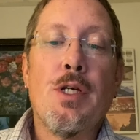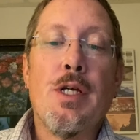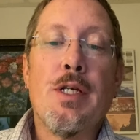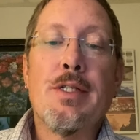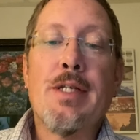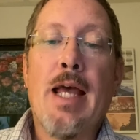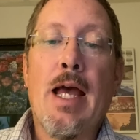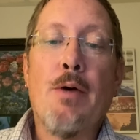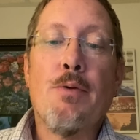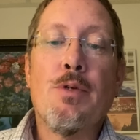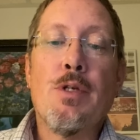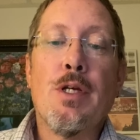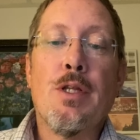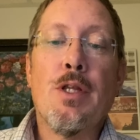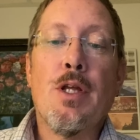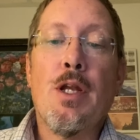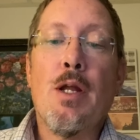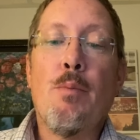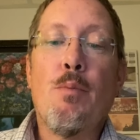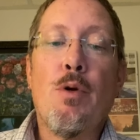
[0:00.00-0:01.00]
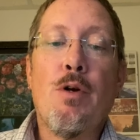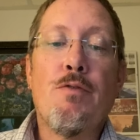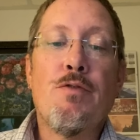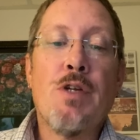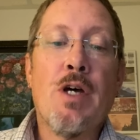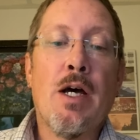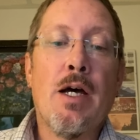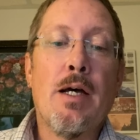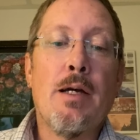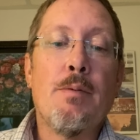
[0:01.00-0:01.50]
is counting the number of
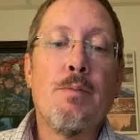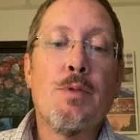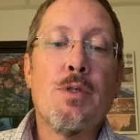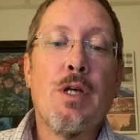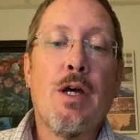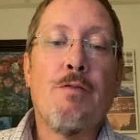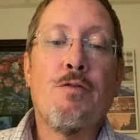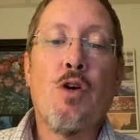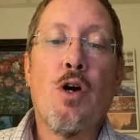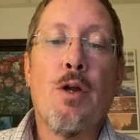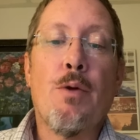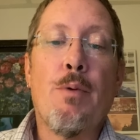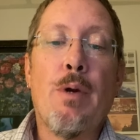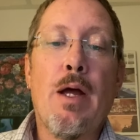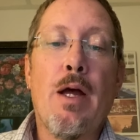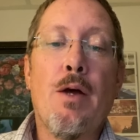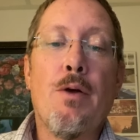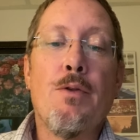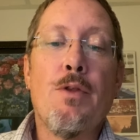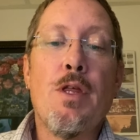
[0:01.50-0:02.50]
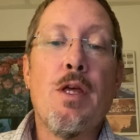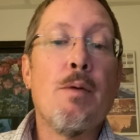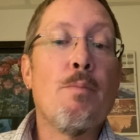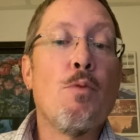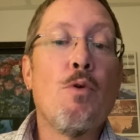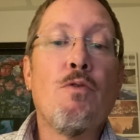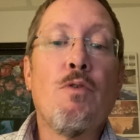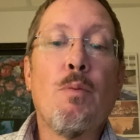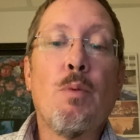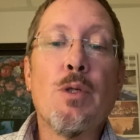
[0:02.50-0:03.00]
times I've gone around the
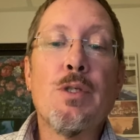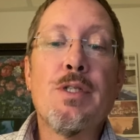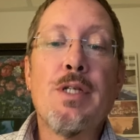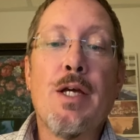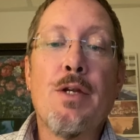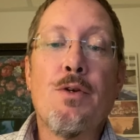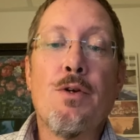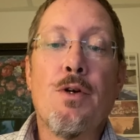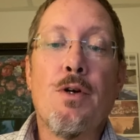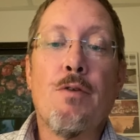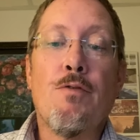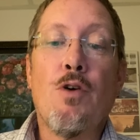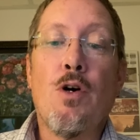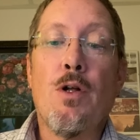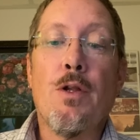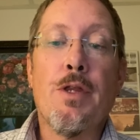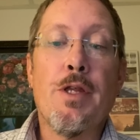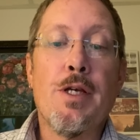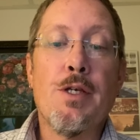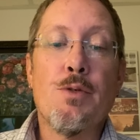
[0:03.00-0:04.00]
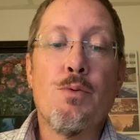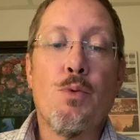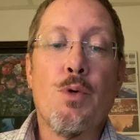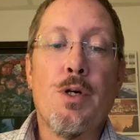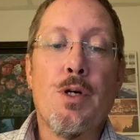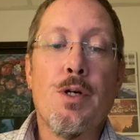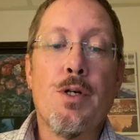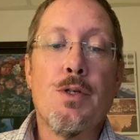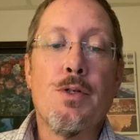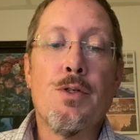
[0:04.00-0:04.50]
immovable center of all these
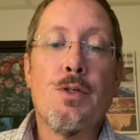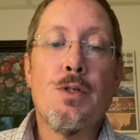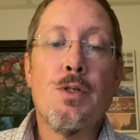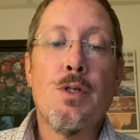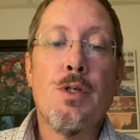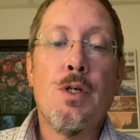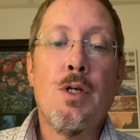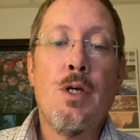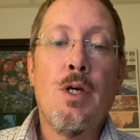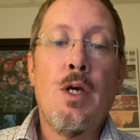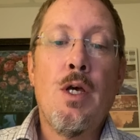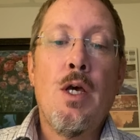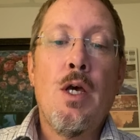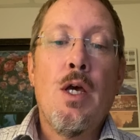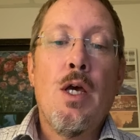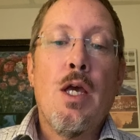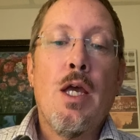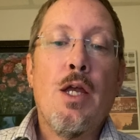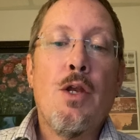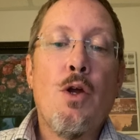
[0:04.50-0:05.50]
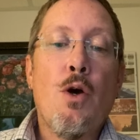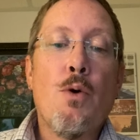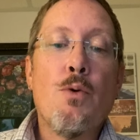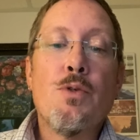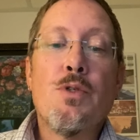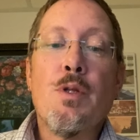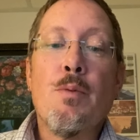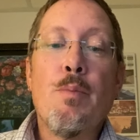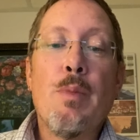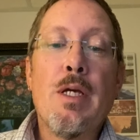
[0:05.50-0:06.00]
words. He
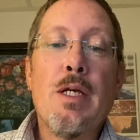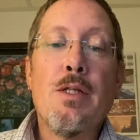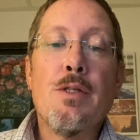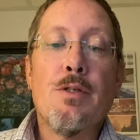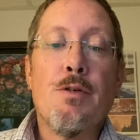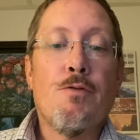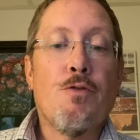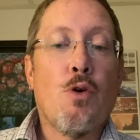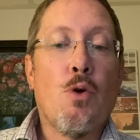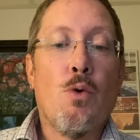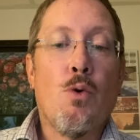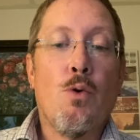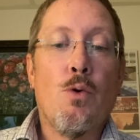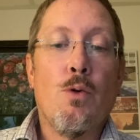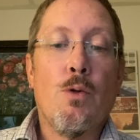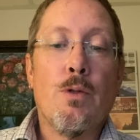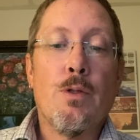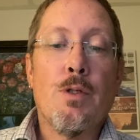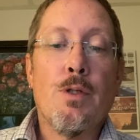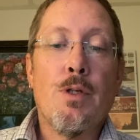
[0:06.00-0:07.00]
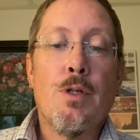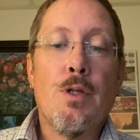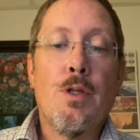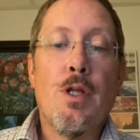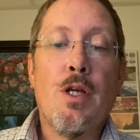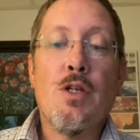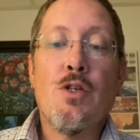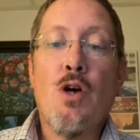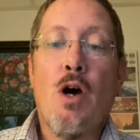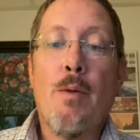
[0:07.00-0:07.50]
knows the means of gold,
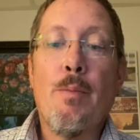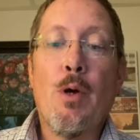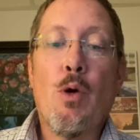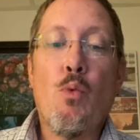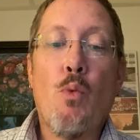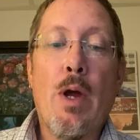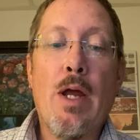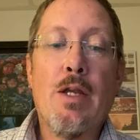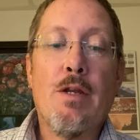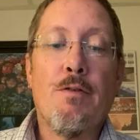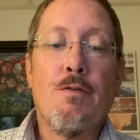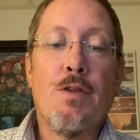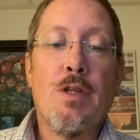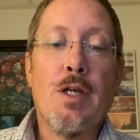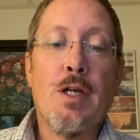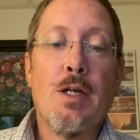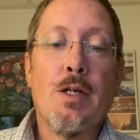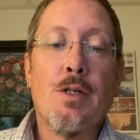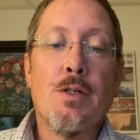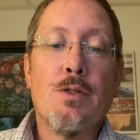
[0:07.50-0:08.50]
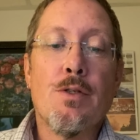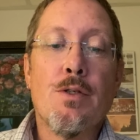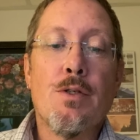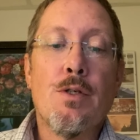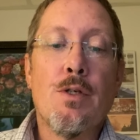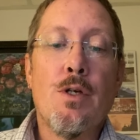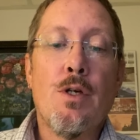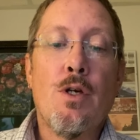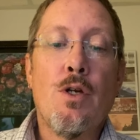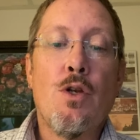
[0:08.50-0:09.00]
the atomic weight of things,
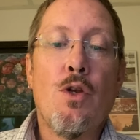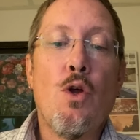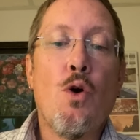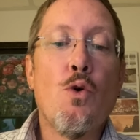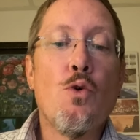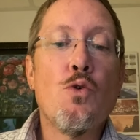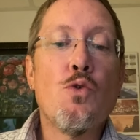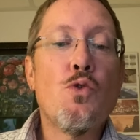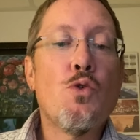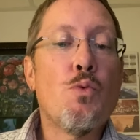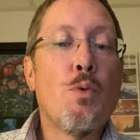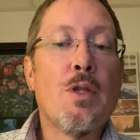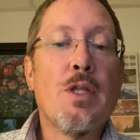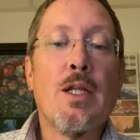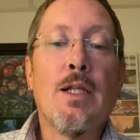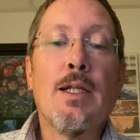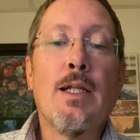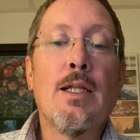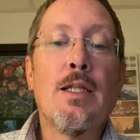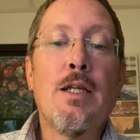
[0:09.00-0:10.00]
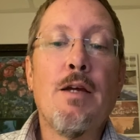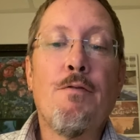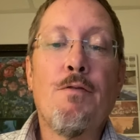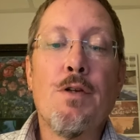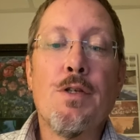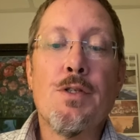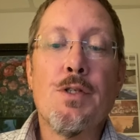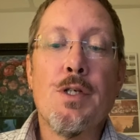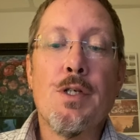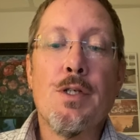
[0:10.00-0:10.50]
knows what the little
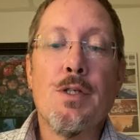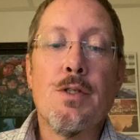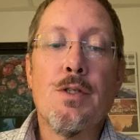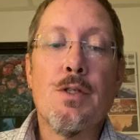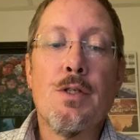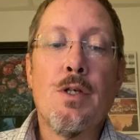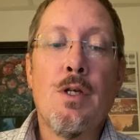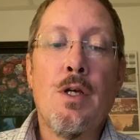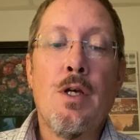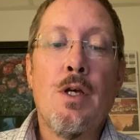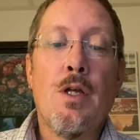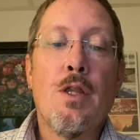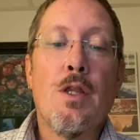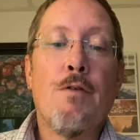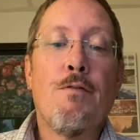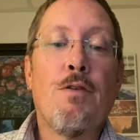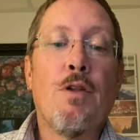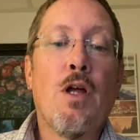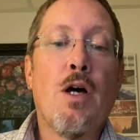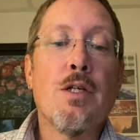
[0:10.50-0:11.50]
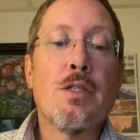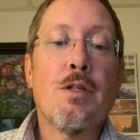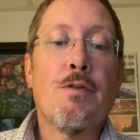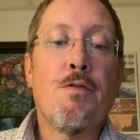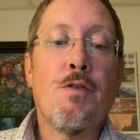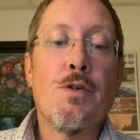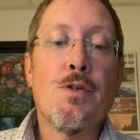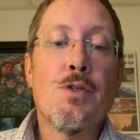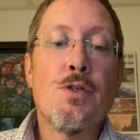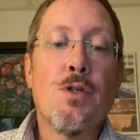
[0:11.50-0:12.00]
difference is, the
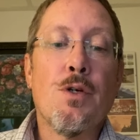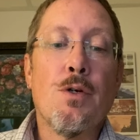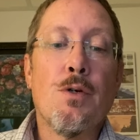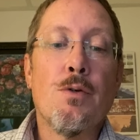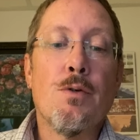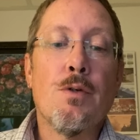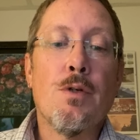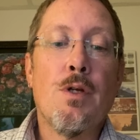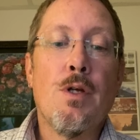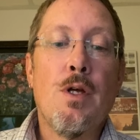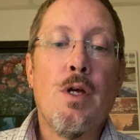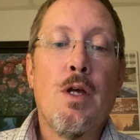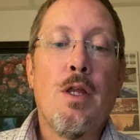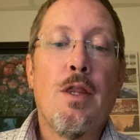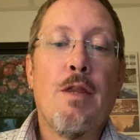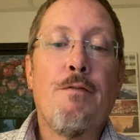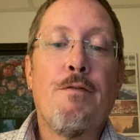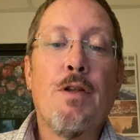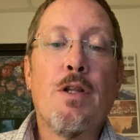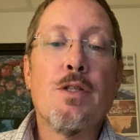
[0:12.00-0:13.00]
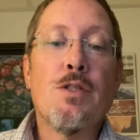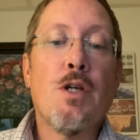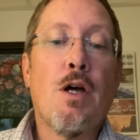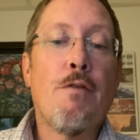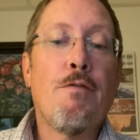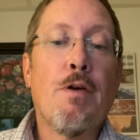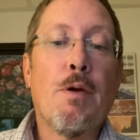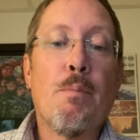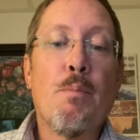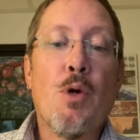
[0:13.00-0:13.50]
philosopher's stone, the
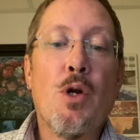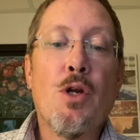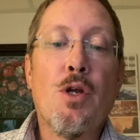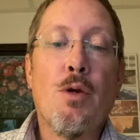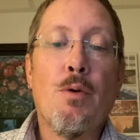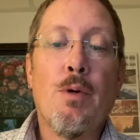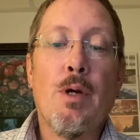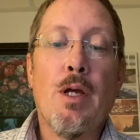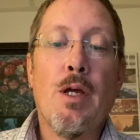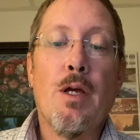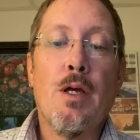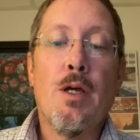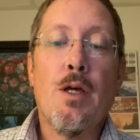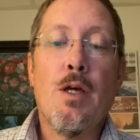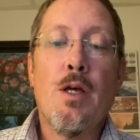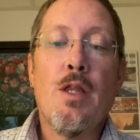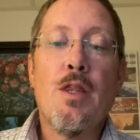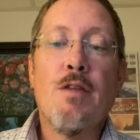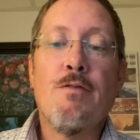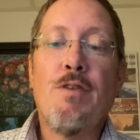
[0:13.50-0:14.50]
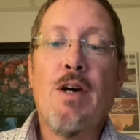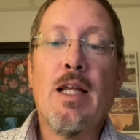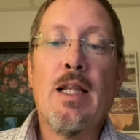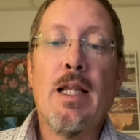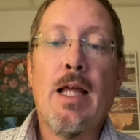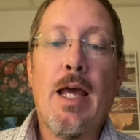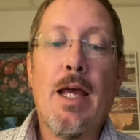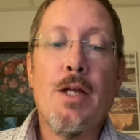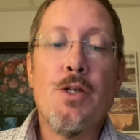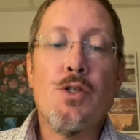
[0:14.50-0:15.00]
philosophic mercury, the vital
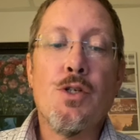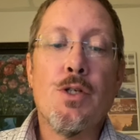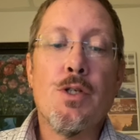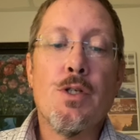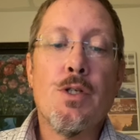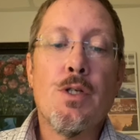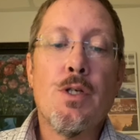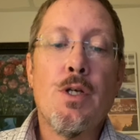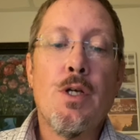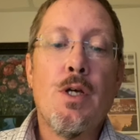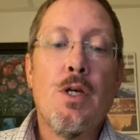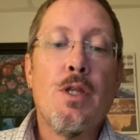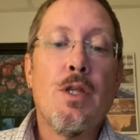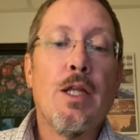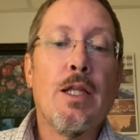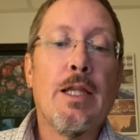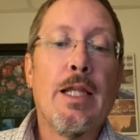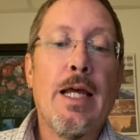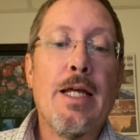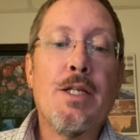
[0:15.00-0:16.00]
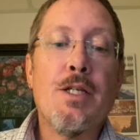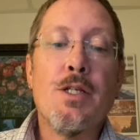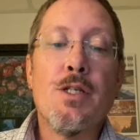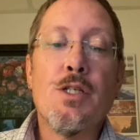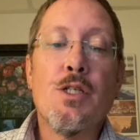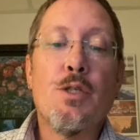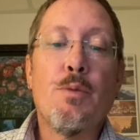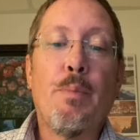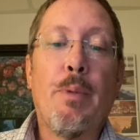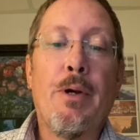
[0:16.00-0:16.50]
agent, the latent
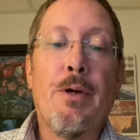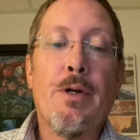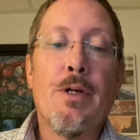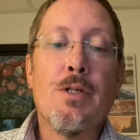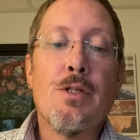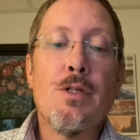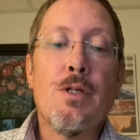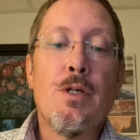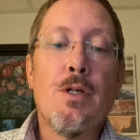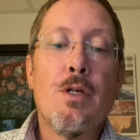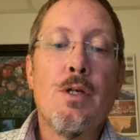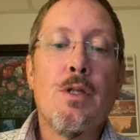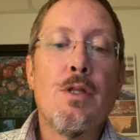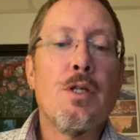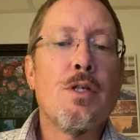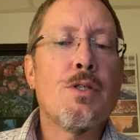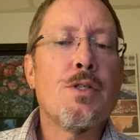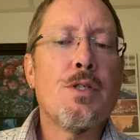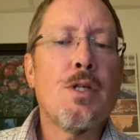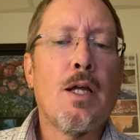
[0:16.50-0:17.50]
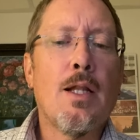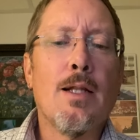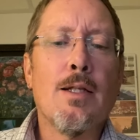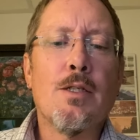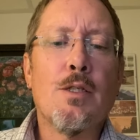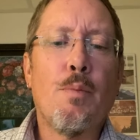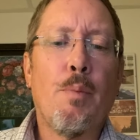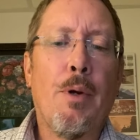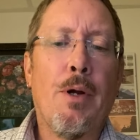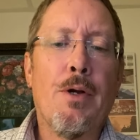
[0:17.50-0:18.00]
spirit, the subtle
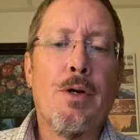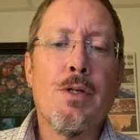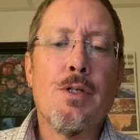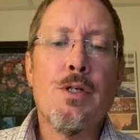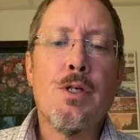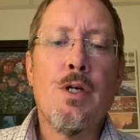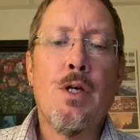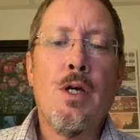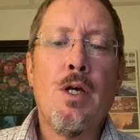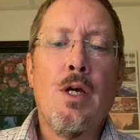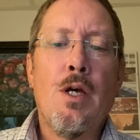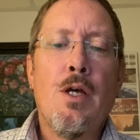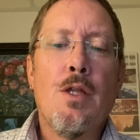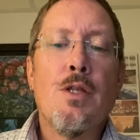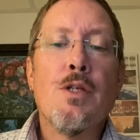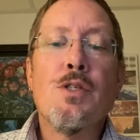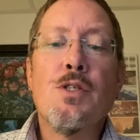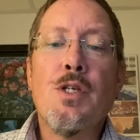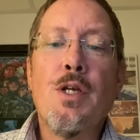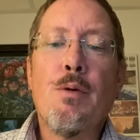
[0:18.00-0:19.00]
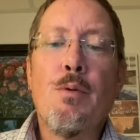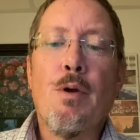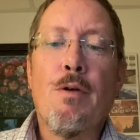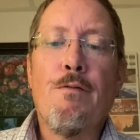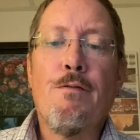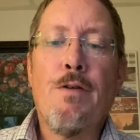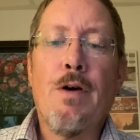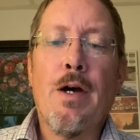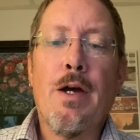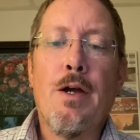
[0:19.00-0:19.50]
spirit, the secret
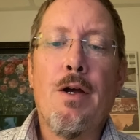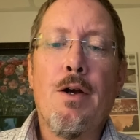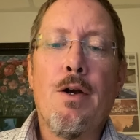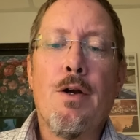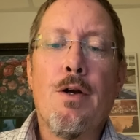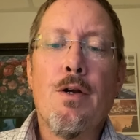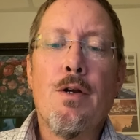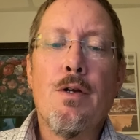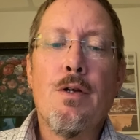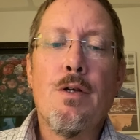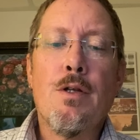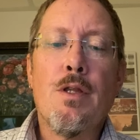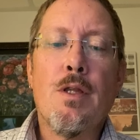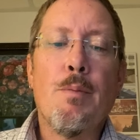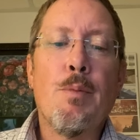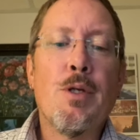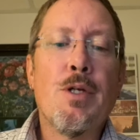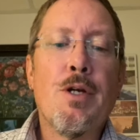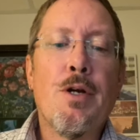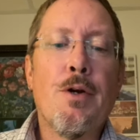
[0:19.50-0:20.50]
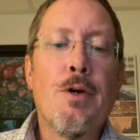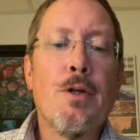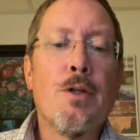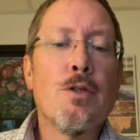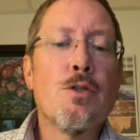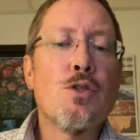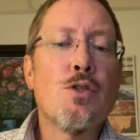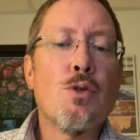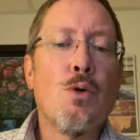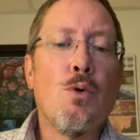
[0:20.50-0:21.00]
fire, the material
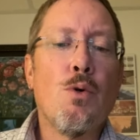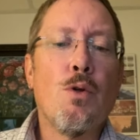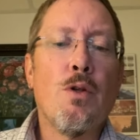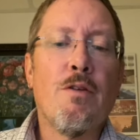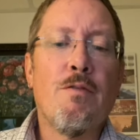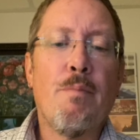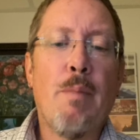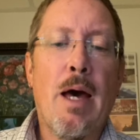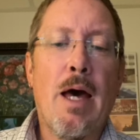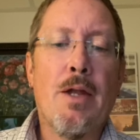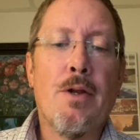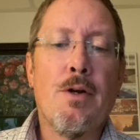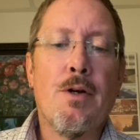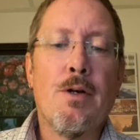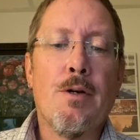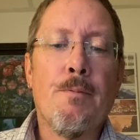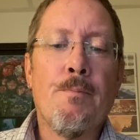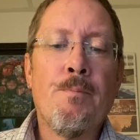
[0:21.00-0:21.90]
soul of matter,